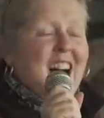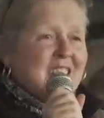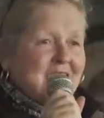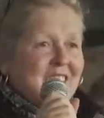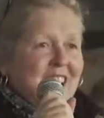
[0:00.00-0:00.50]

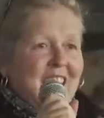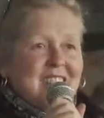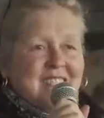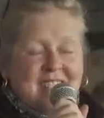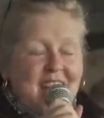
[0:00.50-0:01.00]

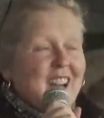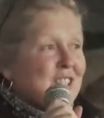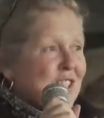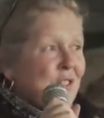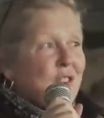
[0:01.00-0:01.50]
I
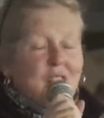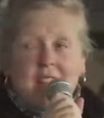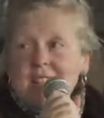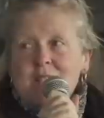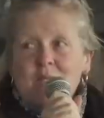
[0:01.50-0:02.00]
just feel
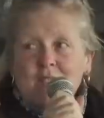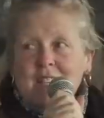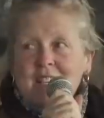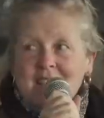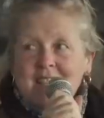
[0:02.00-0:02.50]
great this morning.